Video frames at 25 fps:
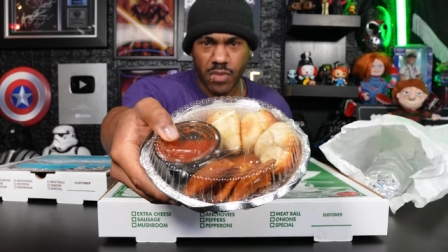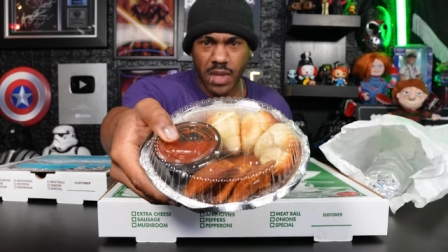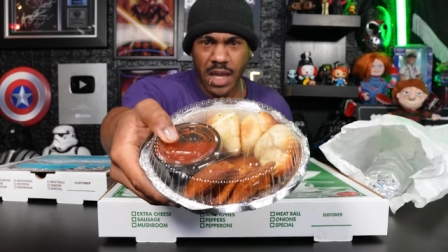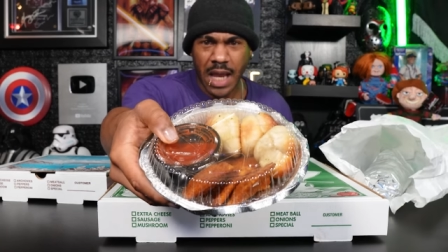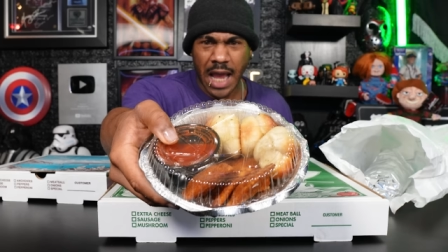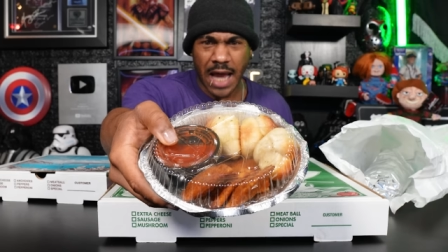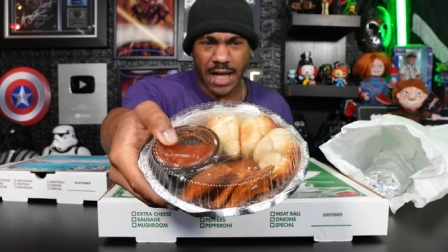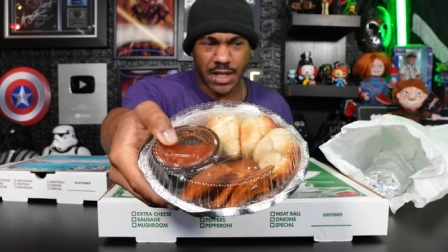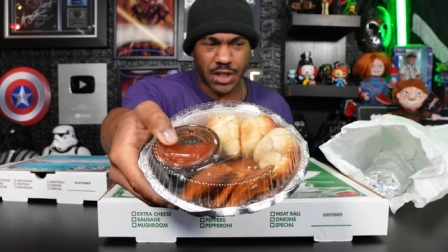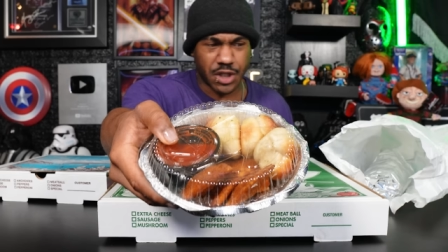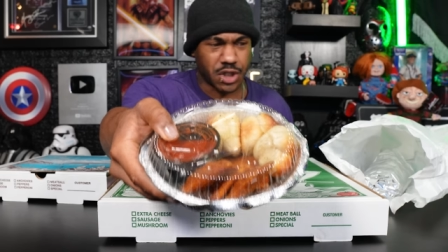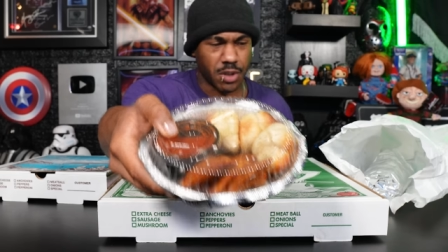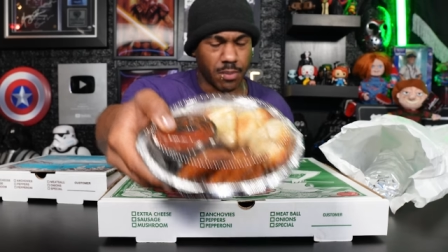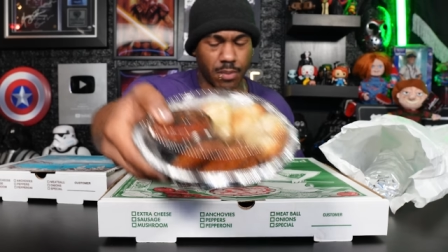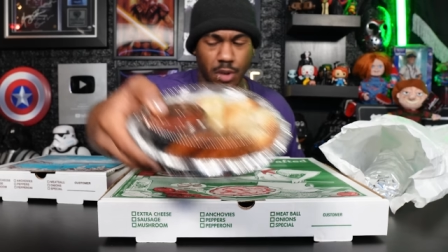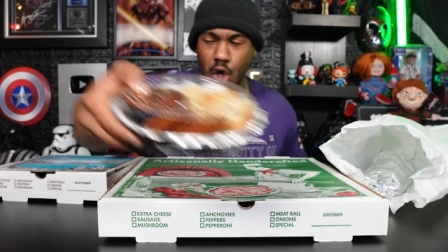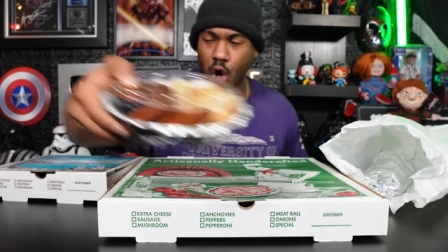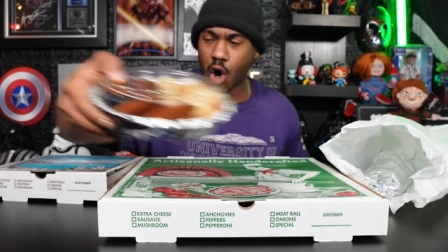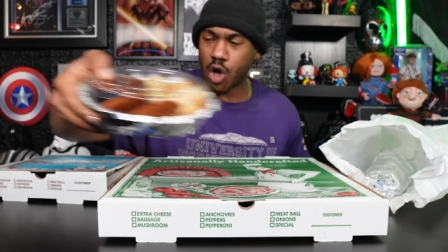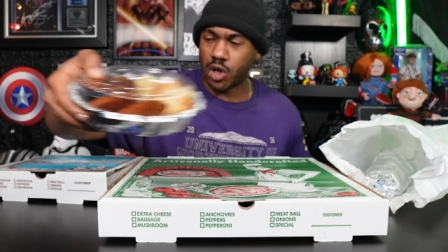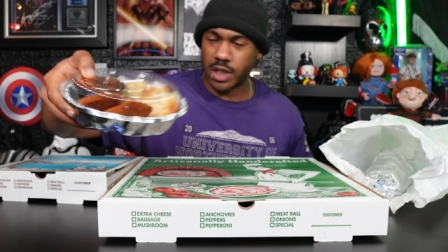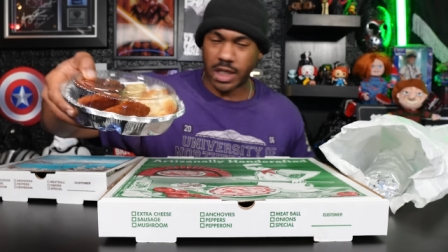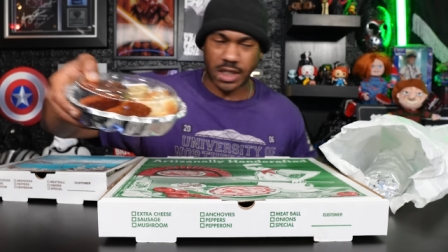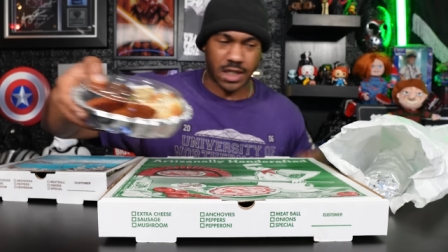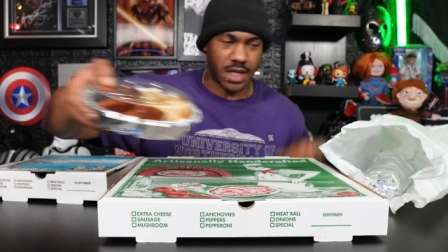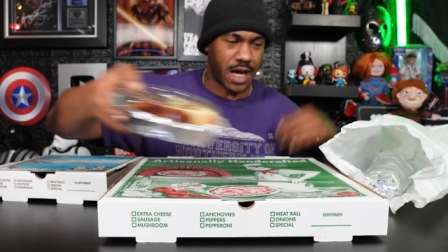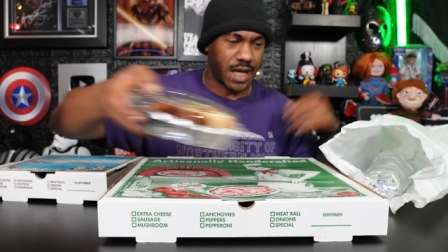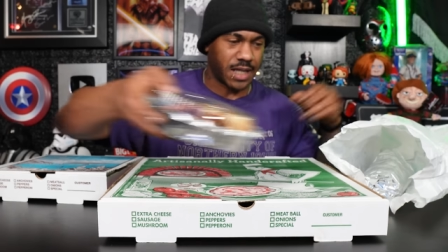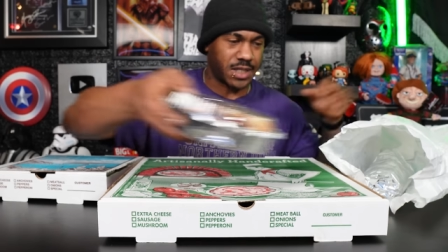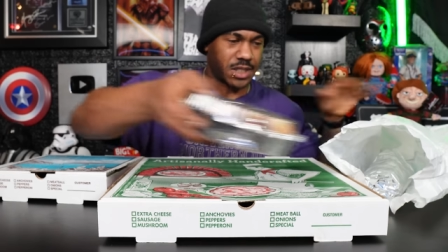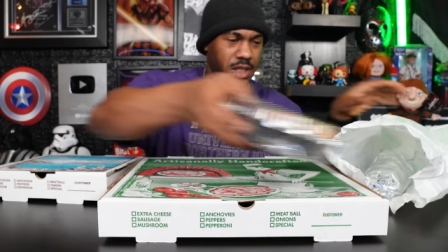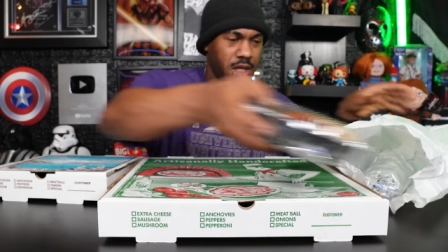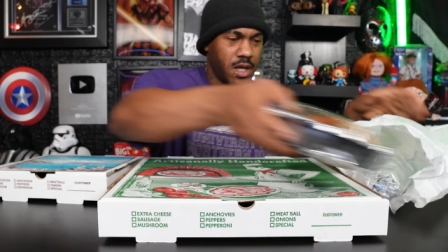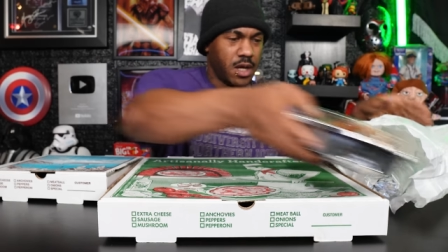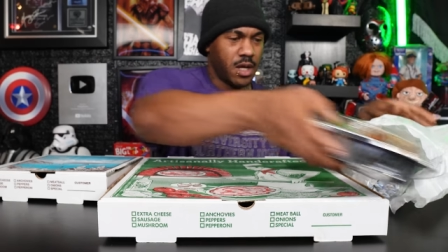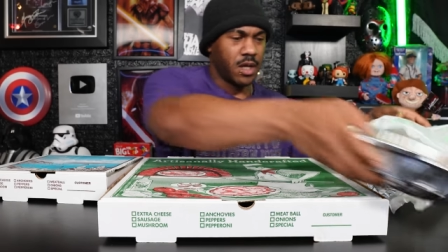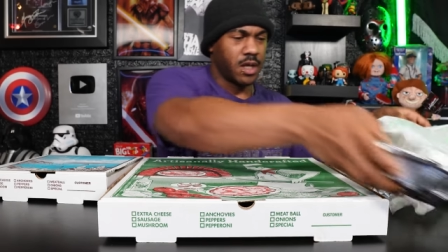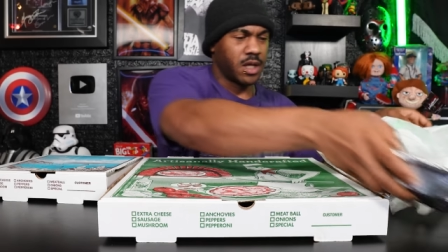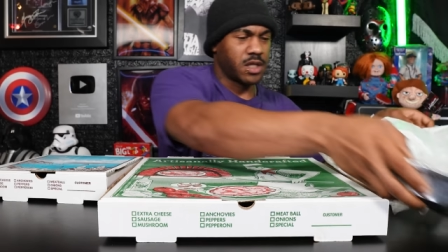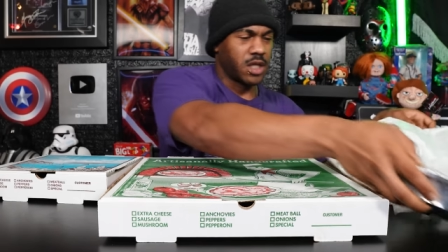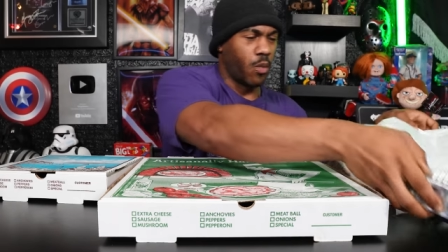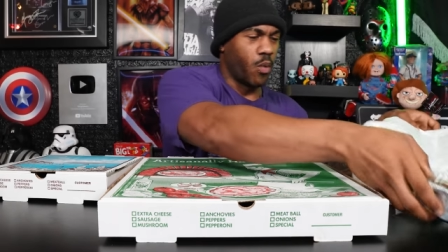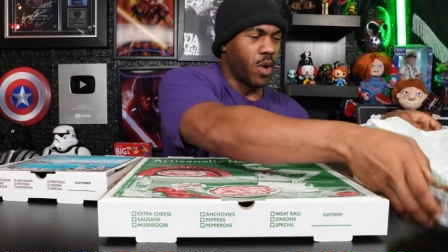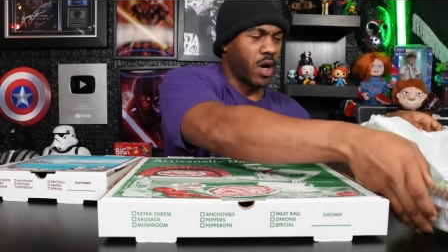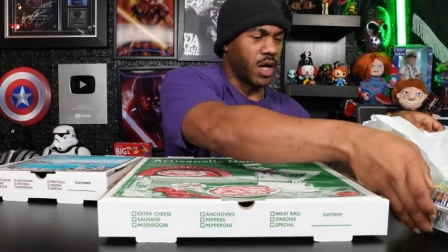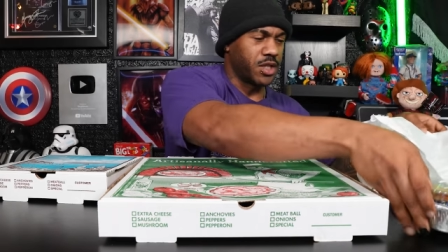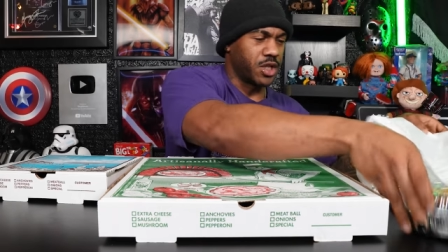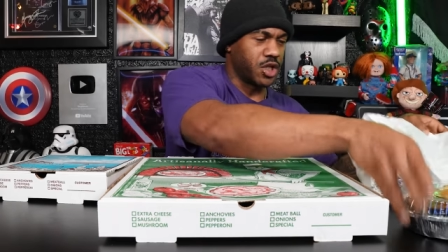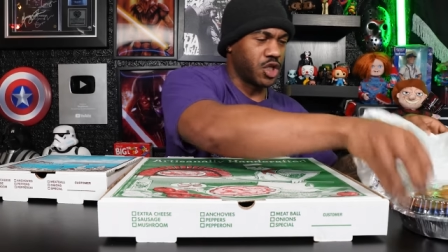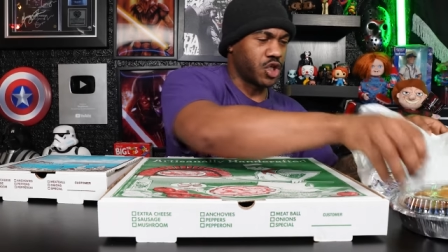and some garlic knots, so I
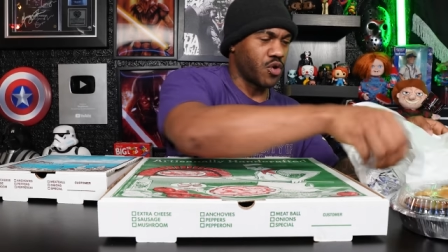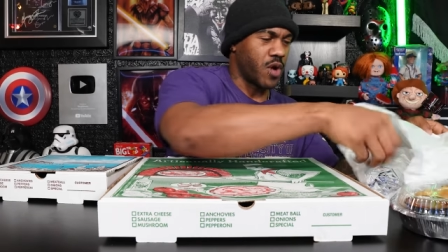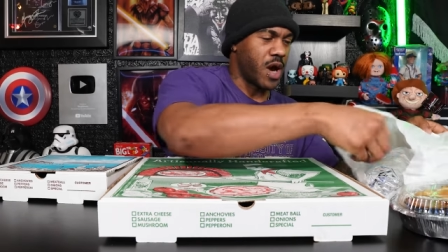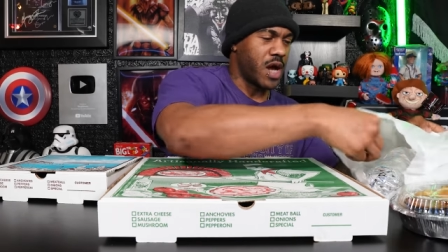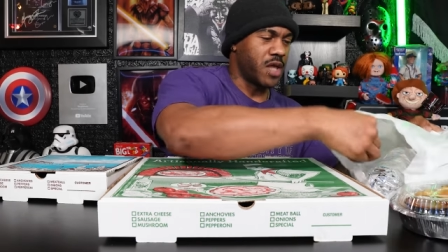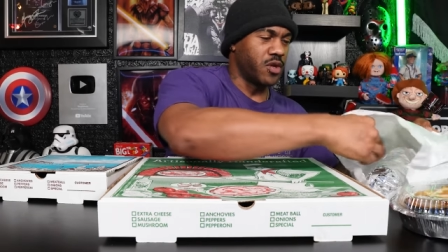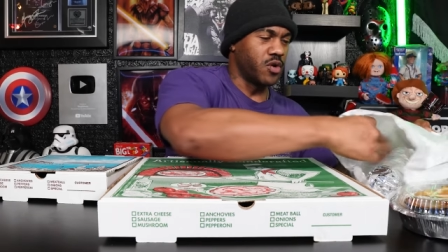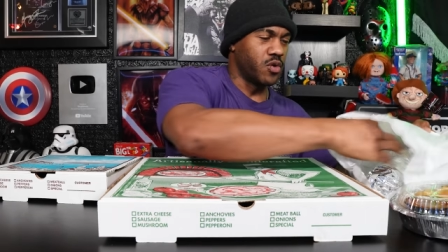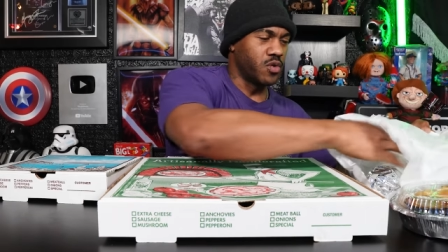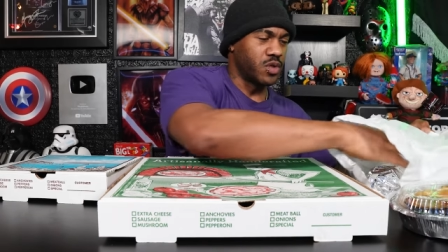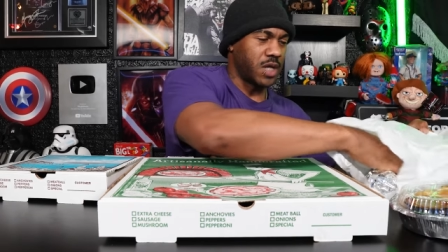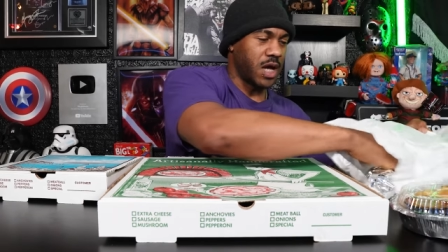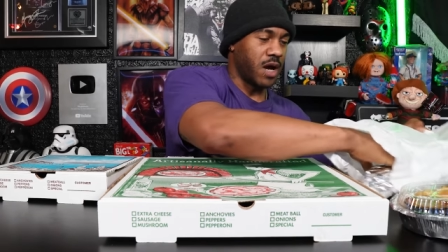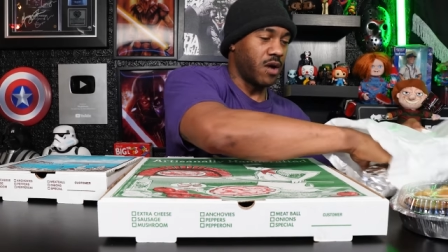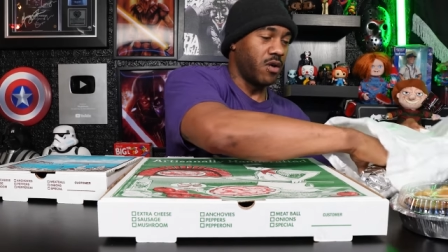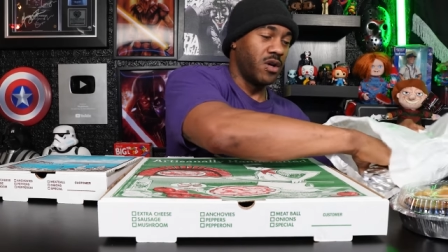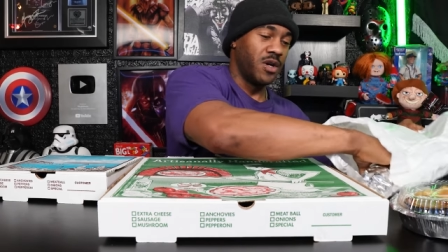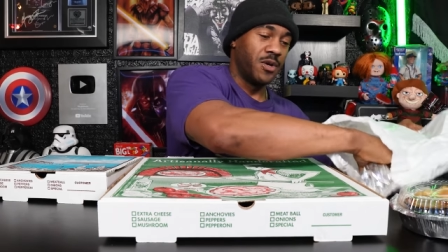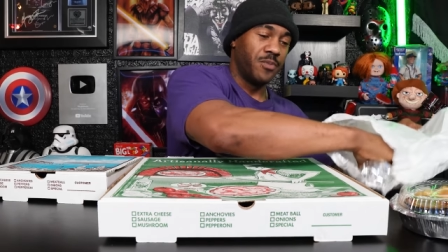wanted to try those out.